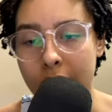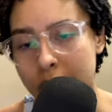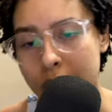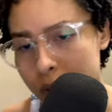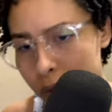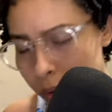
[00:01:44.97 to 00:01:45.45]

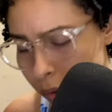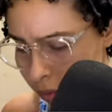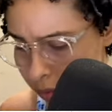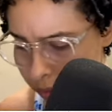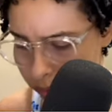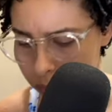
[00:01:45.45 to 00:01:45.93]

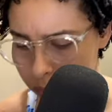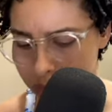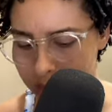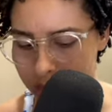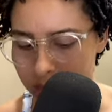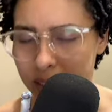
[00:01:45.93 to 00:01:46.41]
So
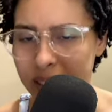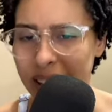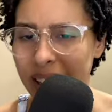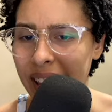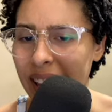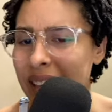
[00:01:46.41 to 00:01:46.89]
to
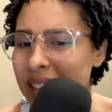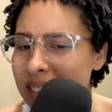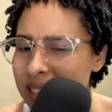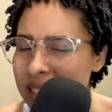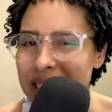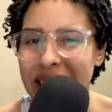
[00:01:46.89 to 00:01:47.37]
can,
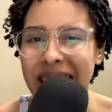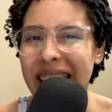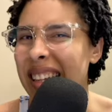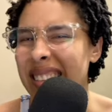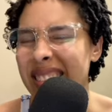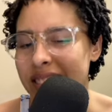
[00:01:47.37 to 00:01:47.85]

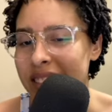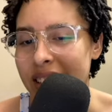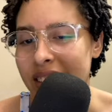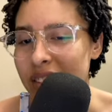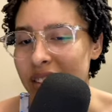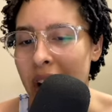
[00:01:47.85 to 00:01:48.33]

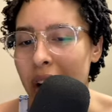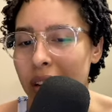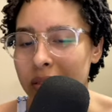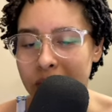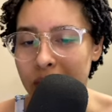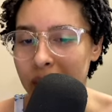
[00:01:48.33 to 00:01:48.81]
it's not
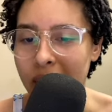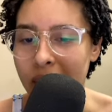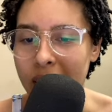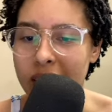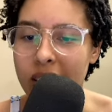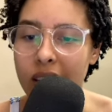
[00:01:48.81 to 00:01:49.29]

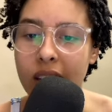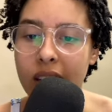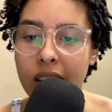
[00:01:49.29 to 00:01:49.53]
correct.